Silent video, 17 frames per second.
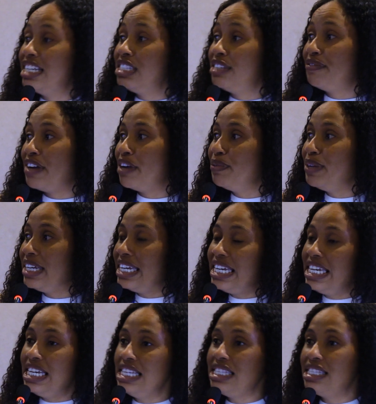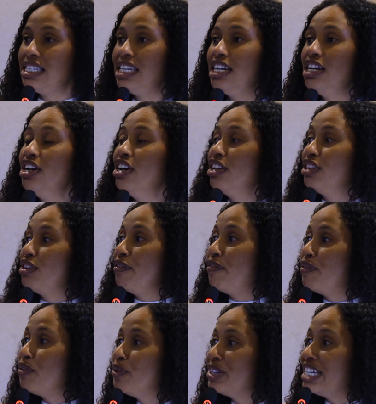It's very easy.
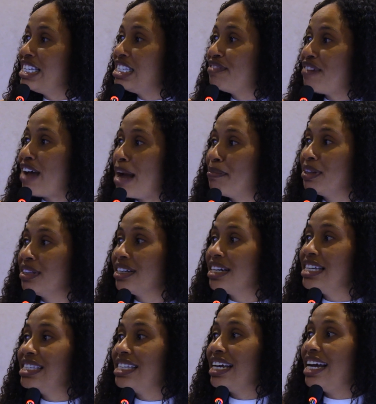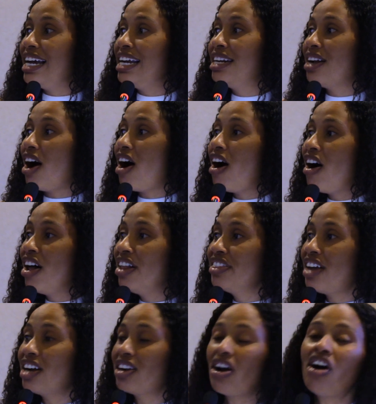The food is fabulous, and
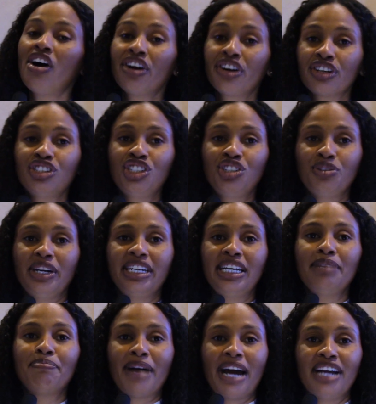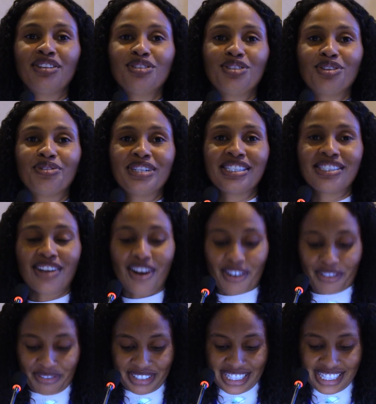all not orchestrated by the tourist
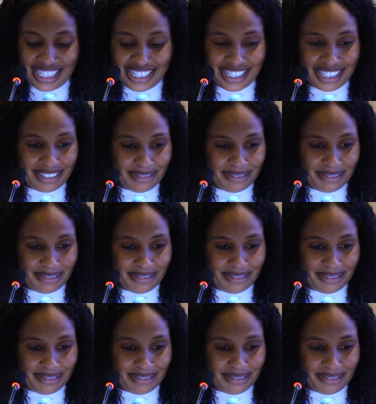office.